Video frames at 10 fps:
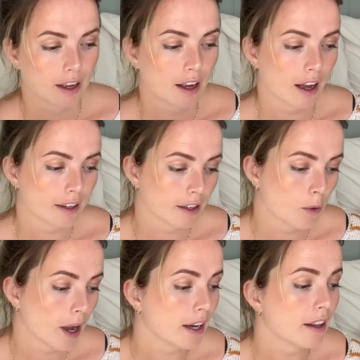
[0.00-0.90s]
gotten
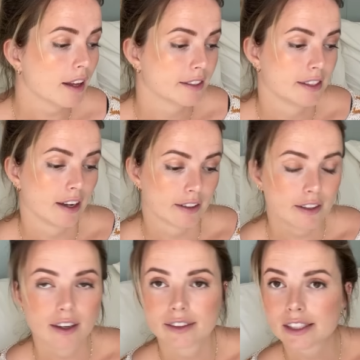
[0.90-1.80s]
quite a lot
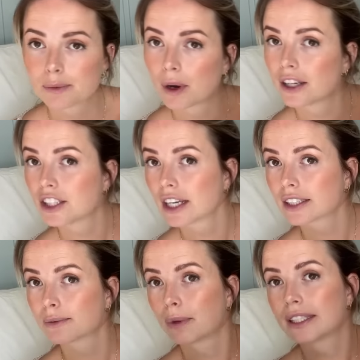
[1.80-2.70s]
done on this
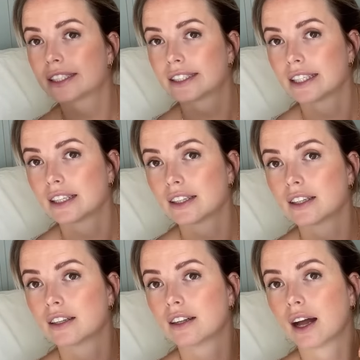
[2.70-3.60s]
project, but
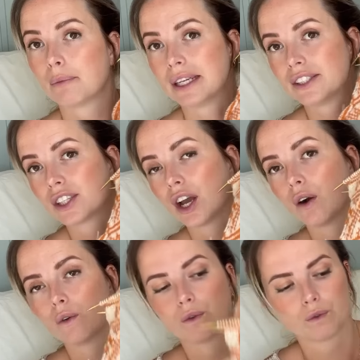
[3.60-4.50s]
still a bit to
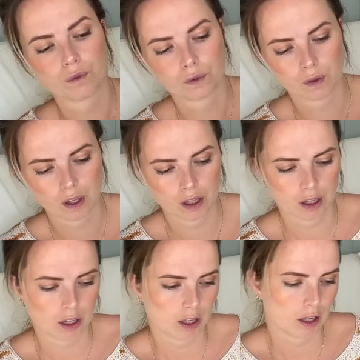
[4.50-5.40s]
go.
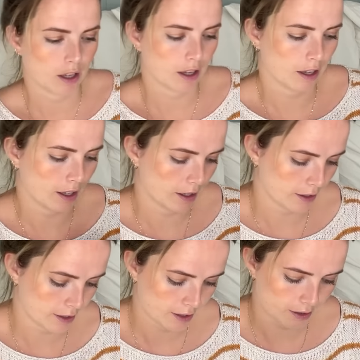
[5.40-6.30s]

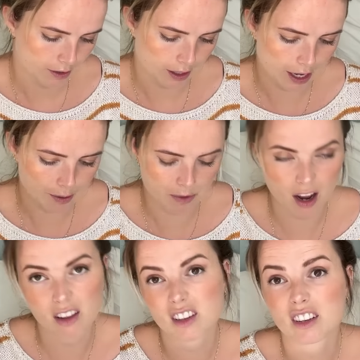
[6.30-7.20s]
And I am
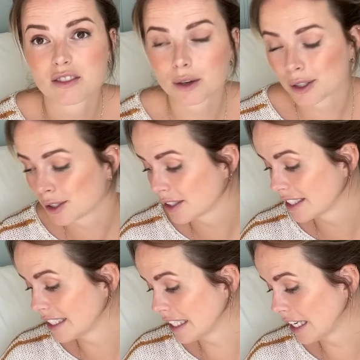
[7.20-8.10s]
not looking forward to the
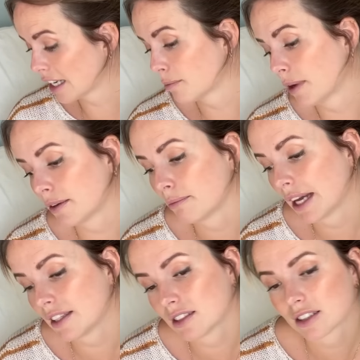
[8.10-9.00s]
steeking and button
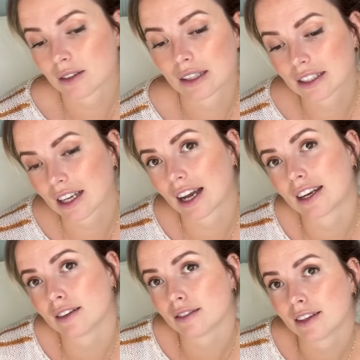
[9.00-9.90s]
bands, so it's kind
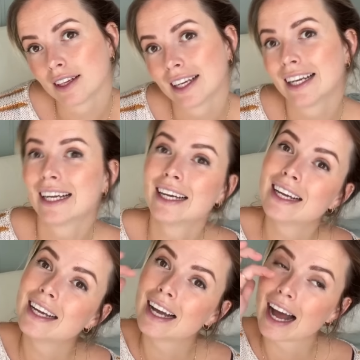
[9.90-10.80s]
of,
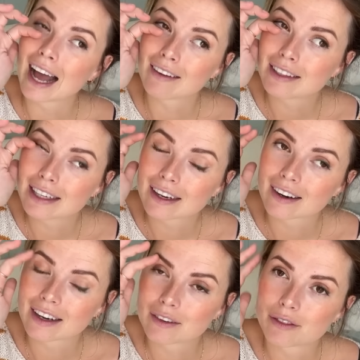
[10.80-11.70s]
I haven't knit
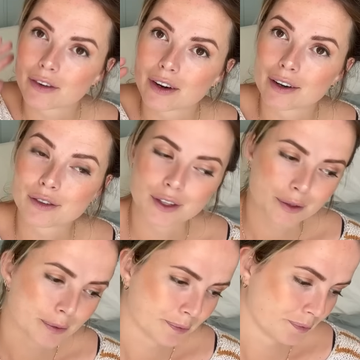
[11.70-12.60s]
on it for a
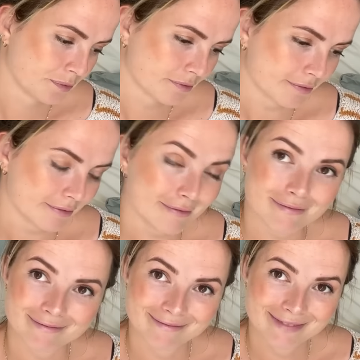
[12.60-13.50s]
few
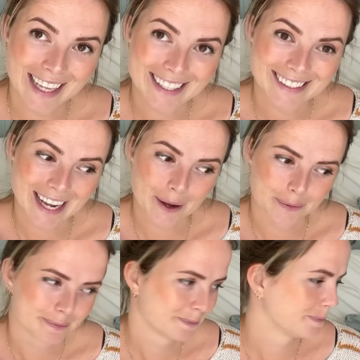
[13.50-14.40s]
days now,
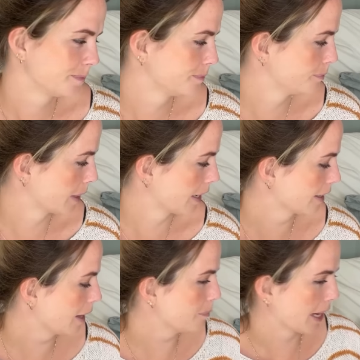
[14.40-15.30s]
but I'll
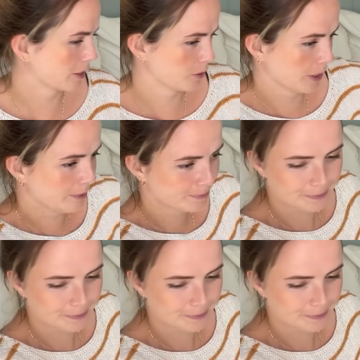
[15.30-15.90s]
get back to it.